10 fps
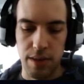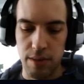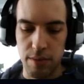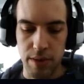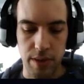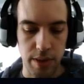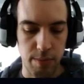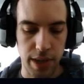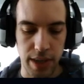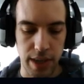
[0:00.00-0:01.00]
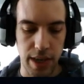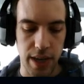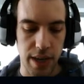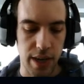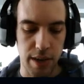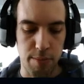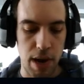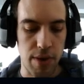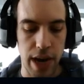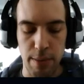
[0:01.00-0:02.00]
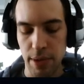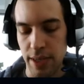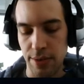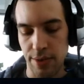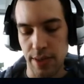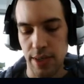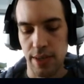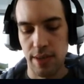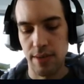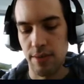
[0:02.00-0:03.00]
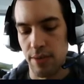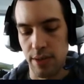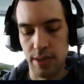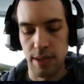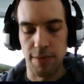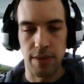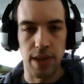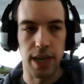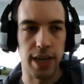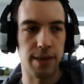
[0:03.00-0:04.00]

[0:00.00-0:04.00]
could it be, like power amplitude or something the like.